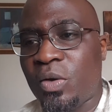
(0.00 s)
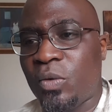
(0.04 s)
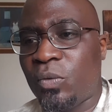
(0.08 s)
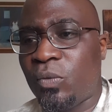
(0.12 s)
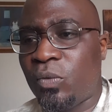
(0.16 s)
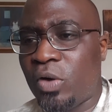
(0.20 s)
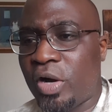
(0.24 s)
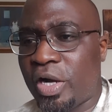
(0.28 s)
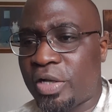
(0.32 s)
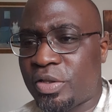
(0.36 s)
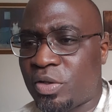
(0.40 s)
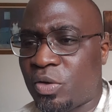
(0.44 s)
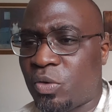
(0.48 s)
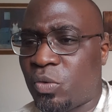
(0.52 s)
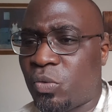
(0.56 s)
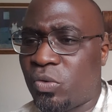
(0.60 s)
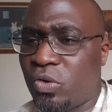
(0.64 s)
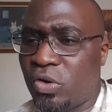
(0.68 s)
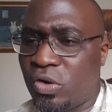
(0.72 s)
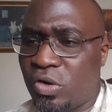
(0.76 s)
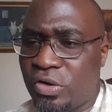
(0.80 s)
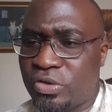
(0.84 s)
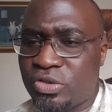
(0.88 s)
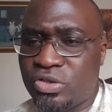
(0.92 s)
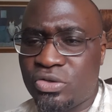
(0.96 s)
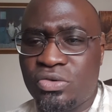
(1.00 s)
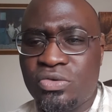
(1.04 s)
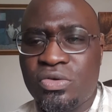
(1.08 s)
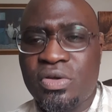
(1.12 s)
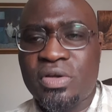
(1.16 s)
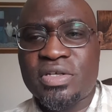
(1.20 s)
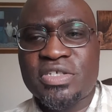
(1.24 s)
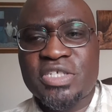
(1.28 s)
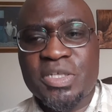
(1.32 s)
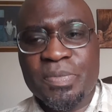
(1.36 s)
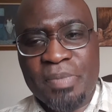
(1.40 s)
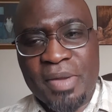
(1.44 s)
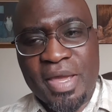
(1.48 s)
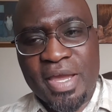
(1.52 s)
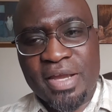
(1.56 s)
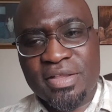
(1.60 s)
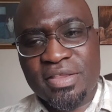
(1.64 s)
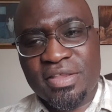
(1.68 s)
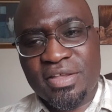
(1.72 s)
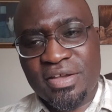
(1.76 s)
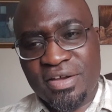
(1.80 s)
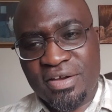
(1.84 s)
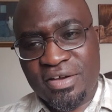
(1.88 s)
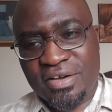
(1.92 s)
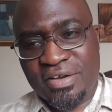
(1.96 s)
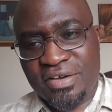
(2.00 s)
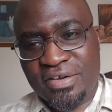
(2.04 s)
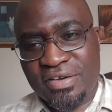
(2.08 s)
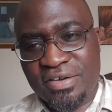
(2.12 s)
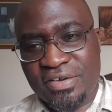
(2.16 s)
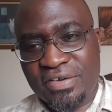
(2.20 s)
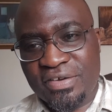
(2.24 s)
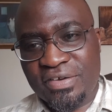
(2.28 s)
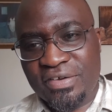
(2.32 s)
What in the world do you expect of